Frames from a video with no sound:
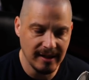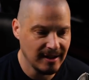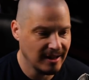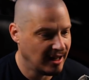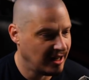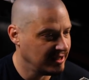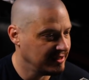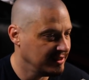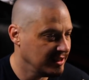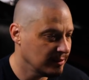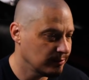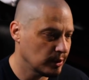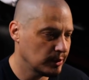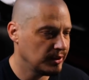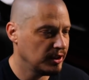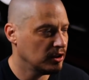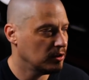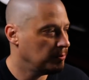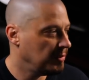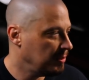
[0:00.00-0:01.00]
I never
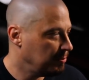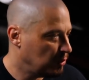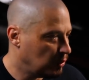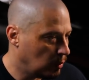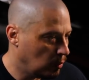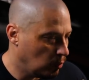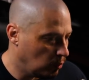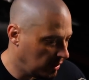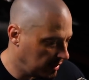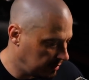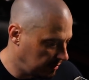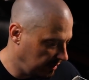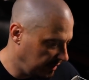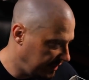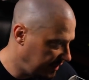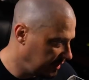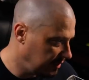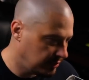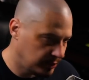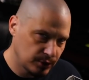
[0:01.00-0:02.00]
tell people what
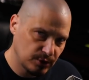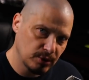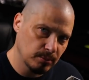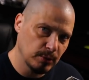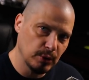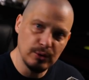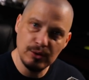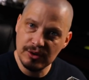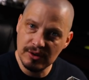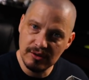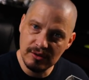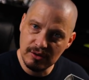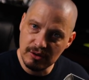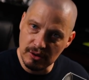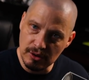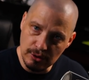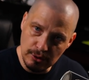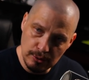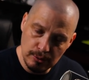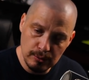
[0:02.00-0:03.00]
Linux distributions to
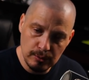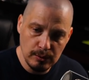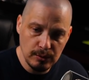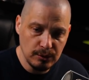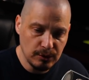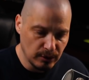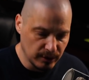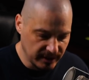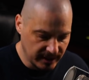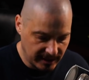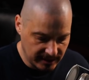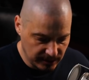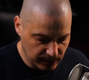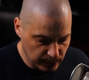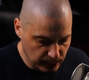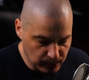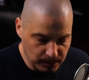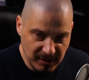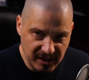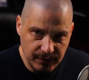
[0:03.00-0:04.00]
use or not to
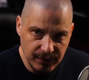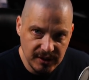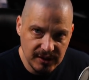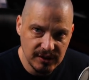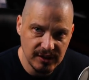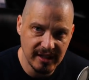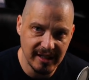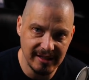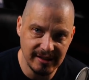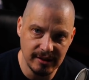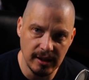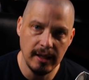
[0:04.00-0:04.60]
use, but in this case,